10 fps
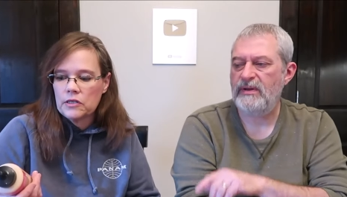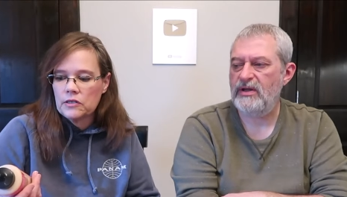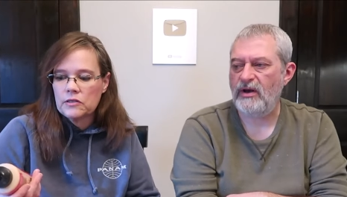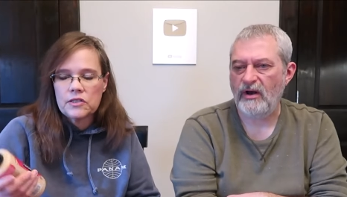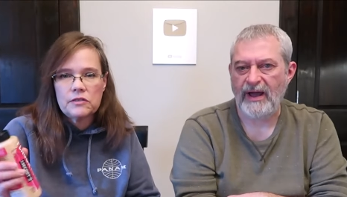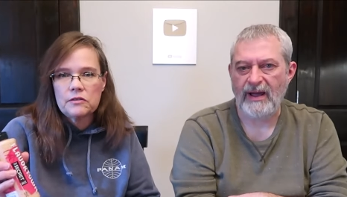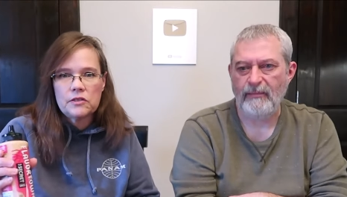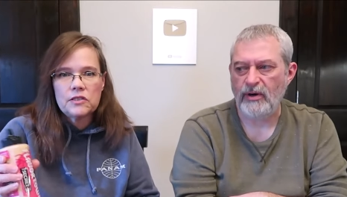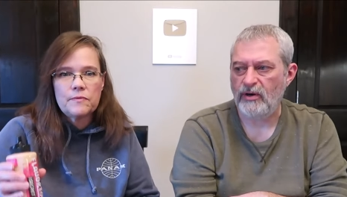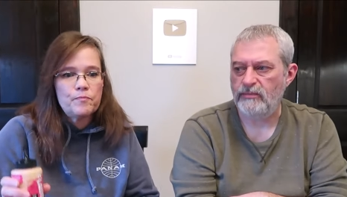Speaker 1: be good on a
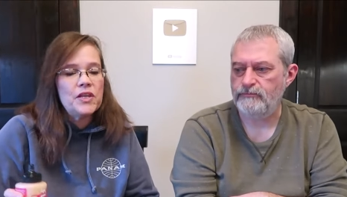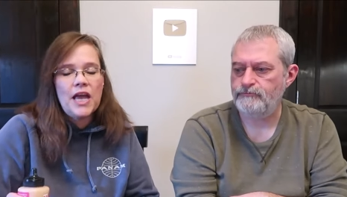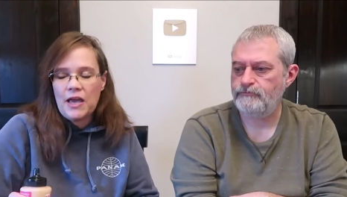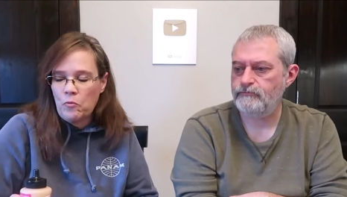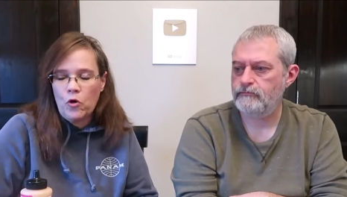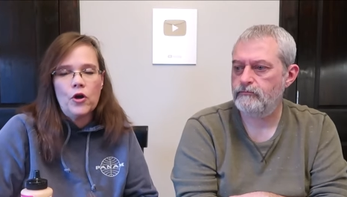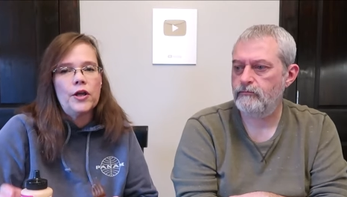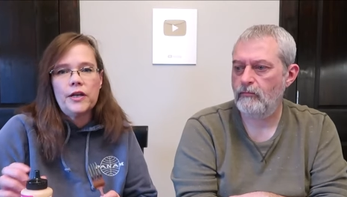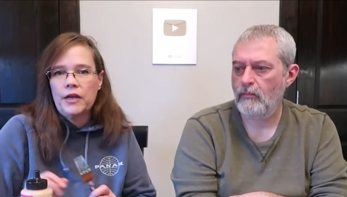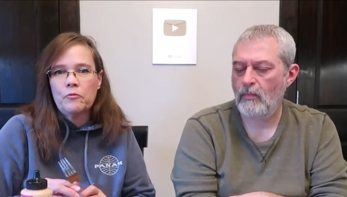hamburger. Yeah, it would.
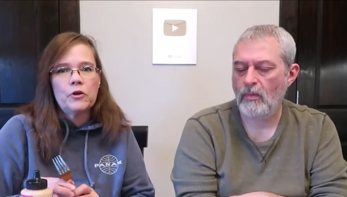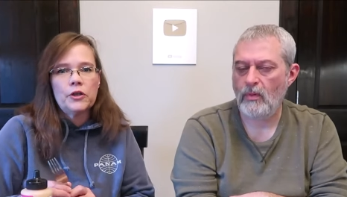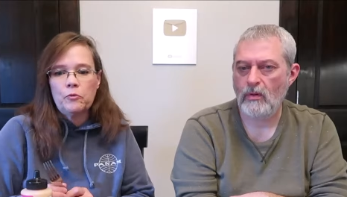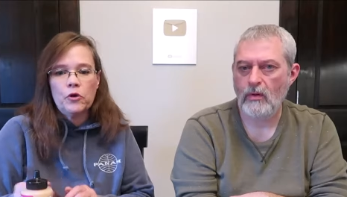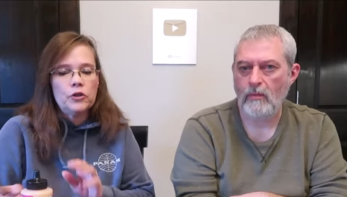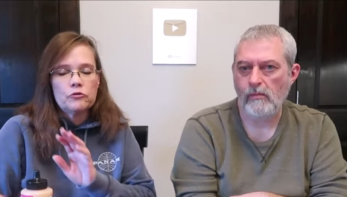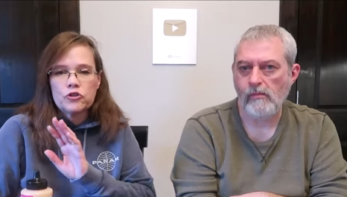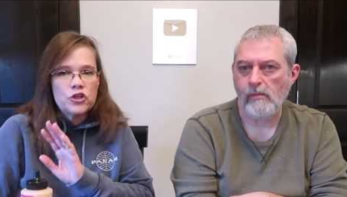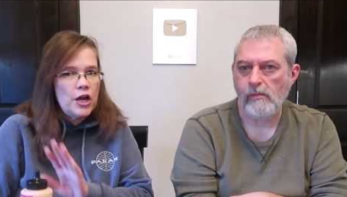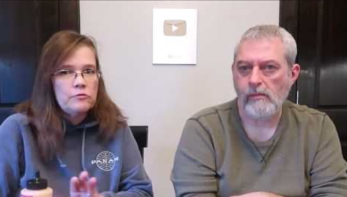It really would. There's
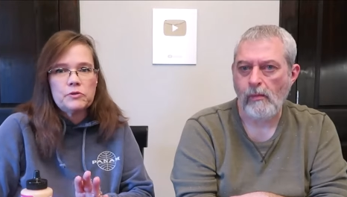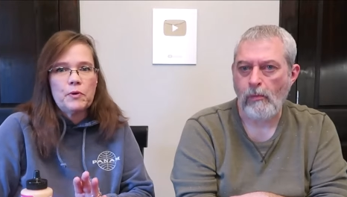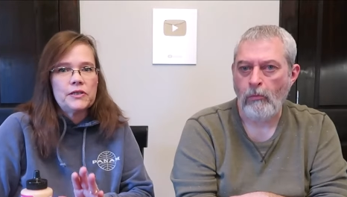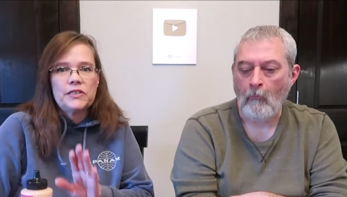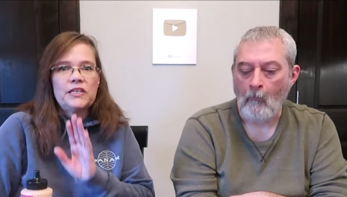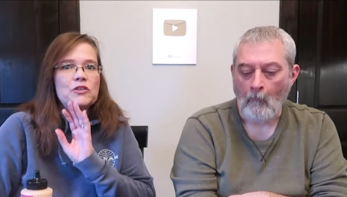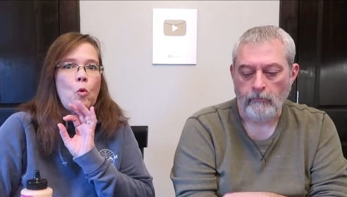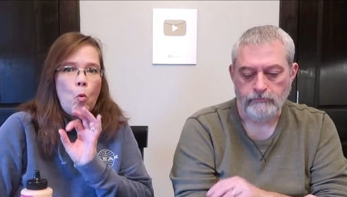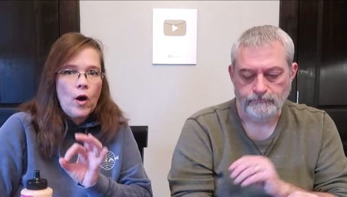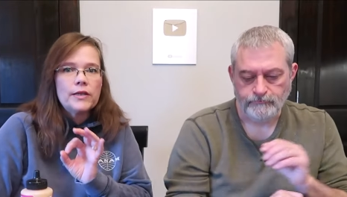no spiciness
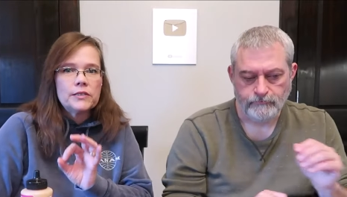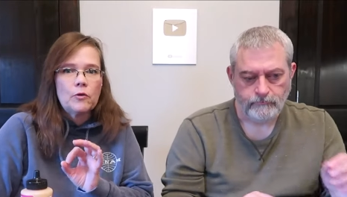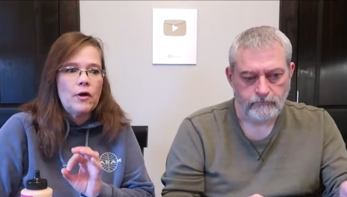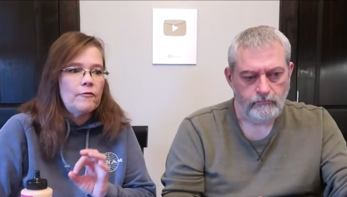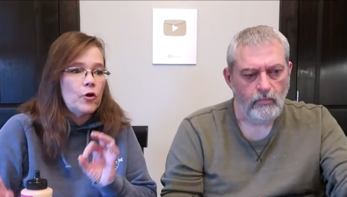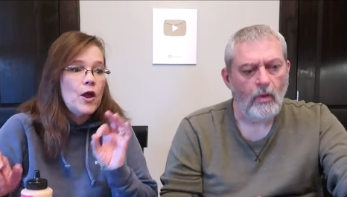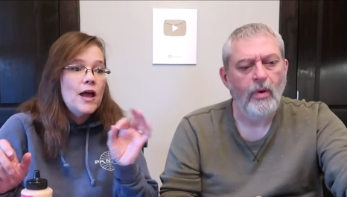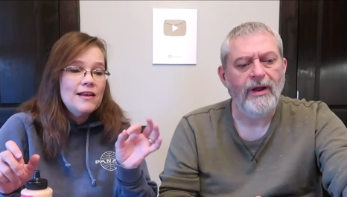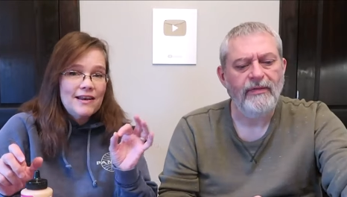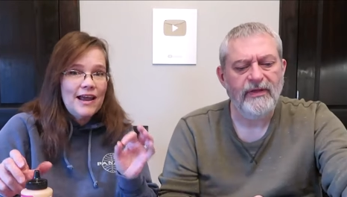whatsoever. But
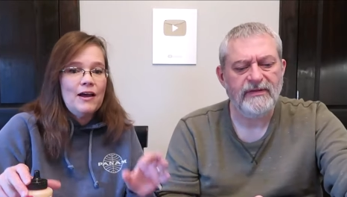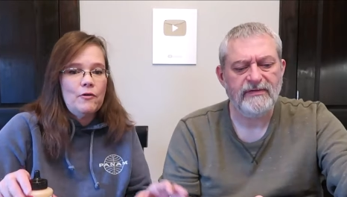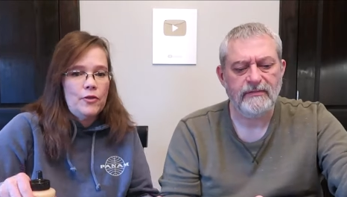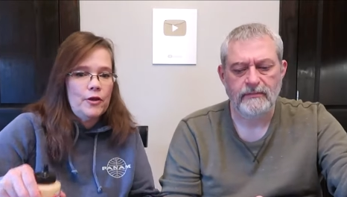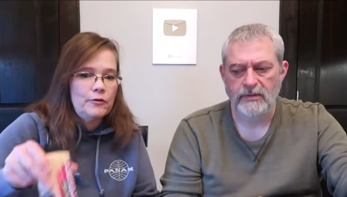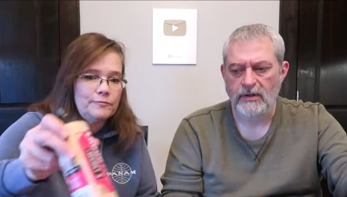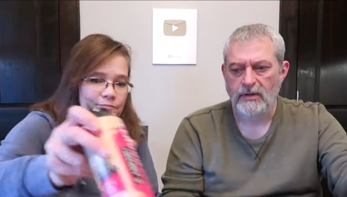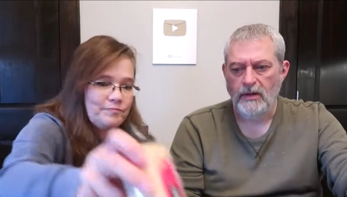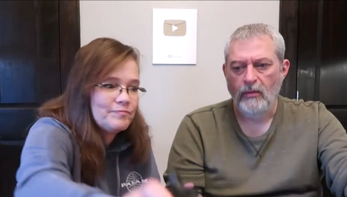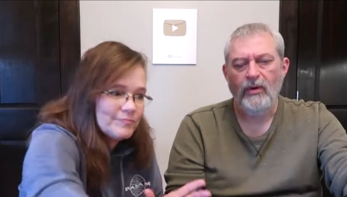I now think, though,
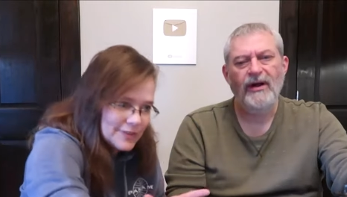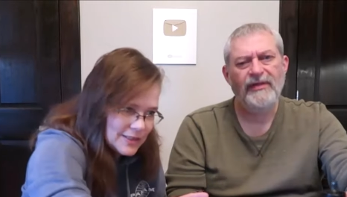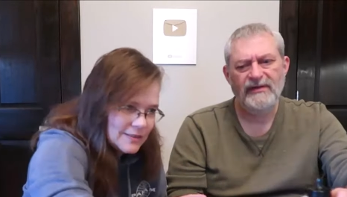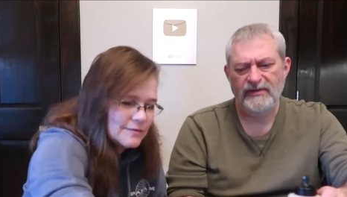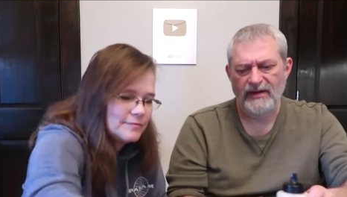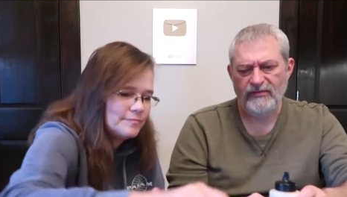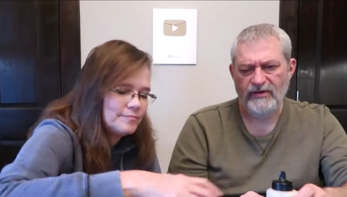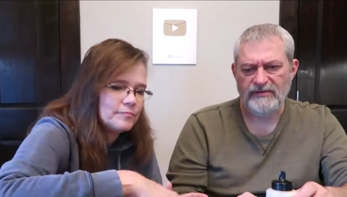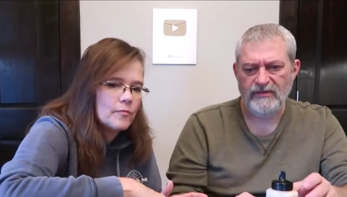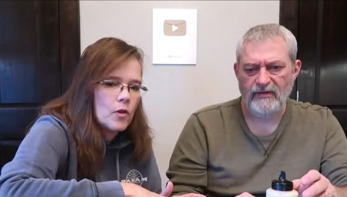
Speaker 2: what I think is
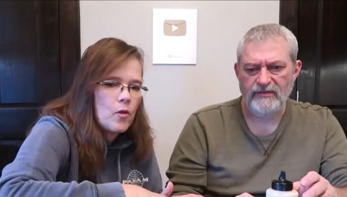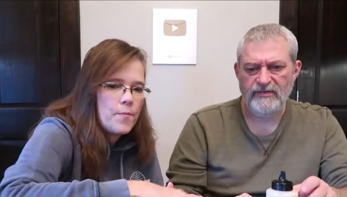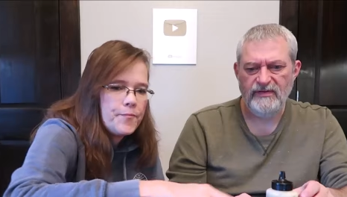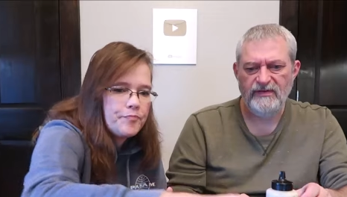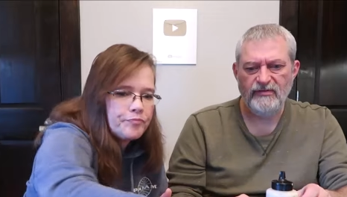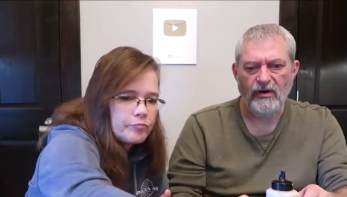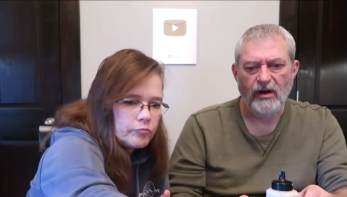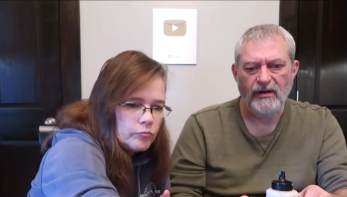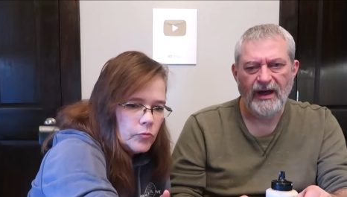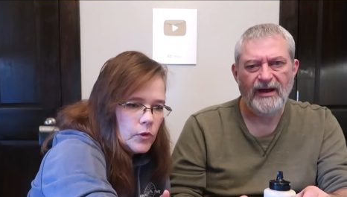interesting though is these are
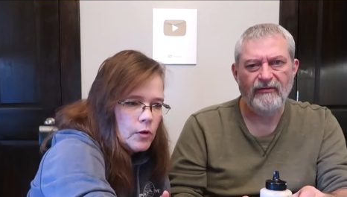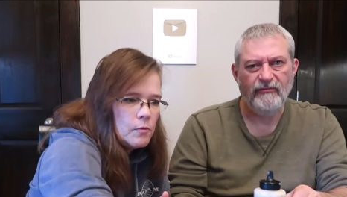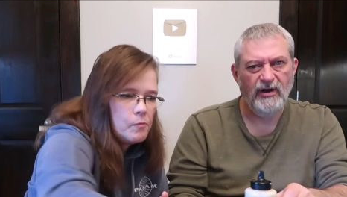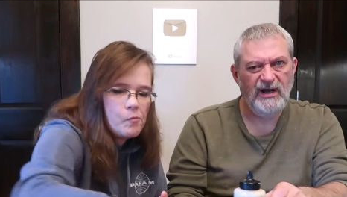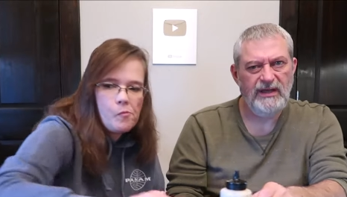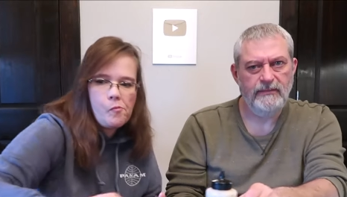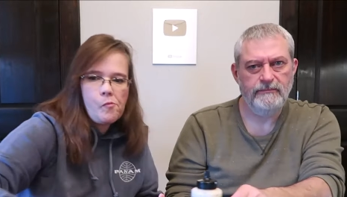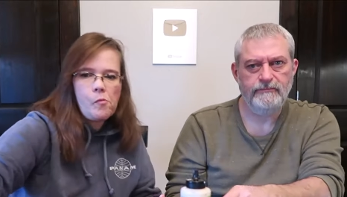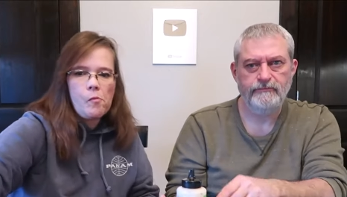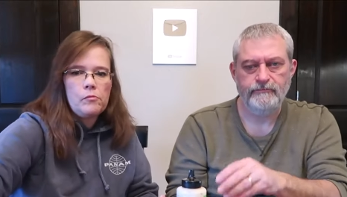all kind of runny.
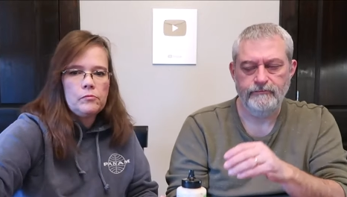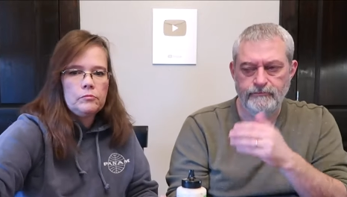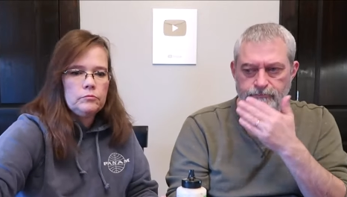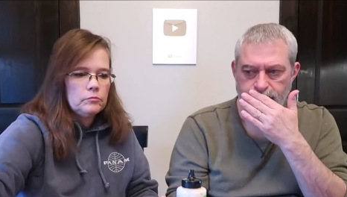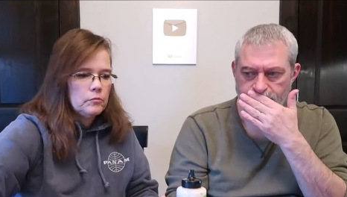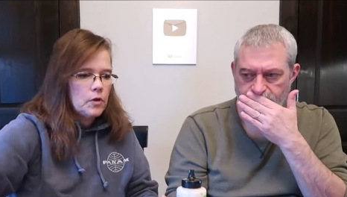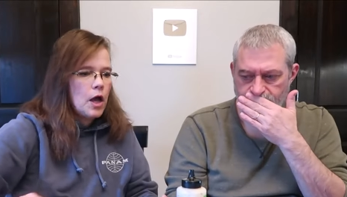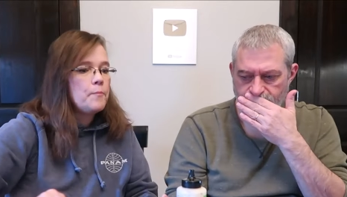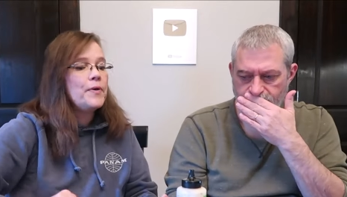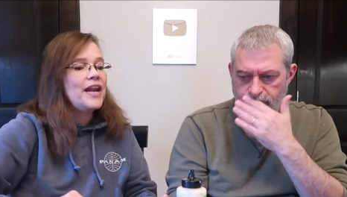
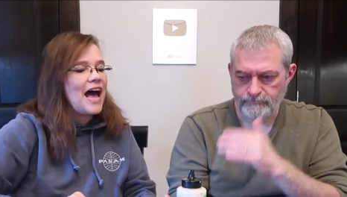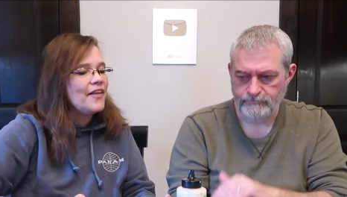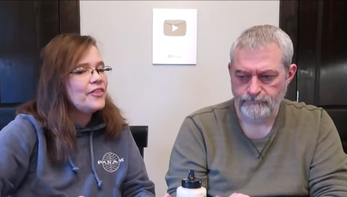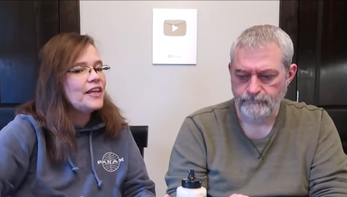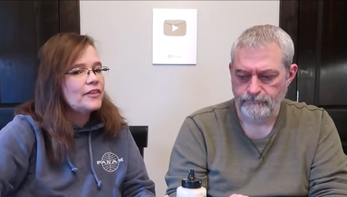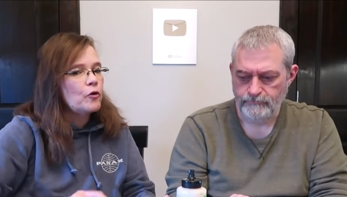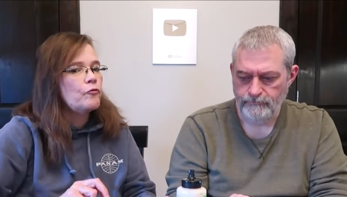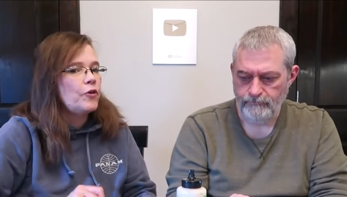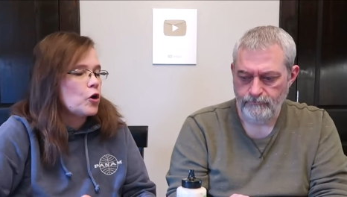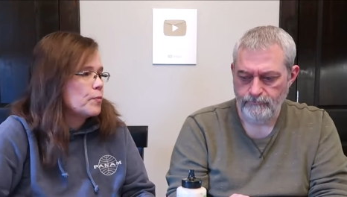
Speaker 1: Uh, but I think they'll
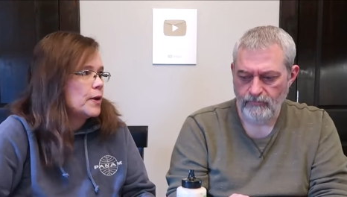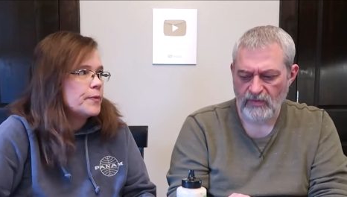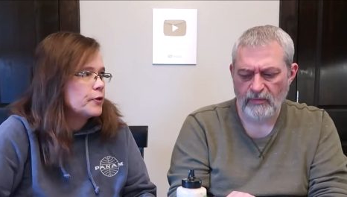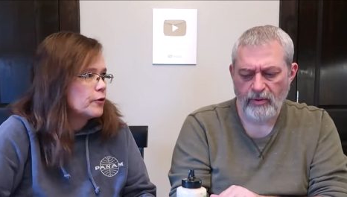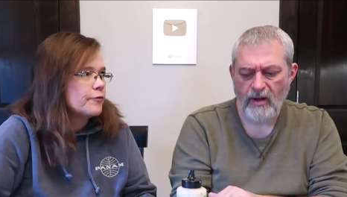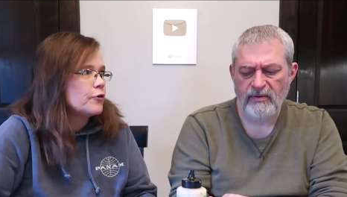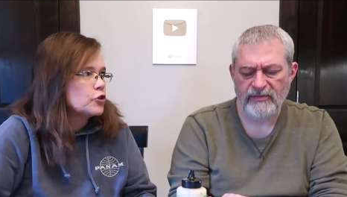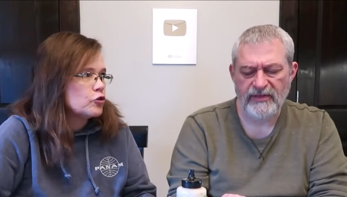firm up. They'll in the probably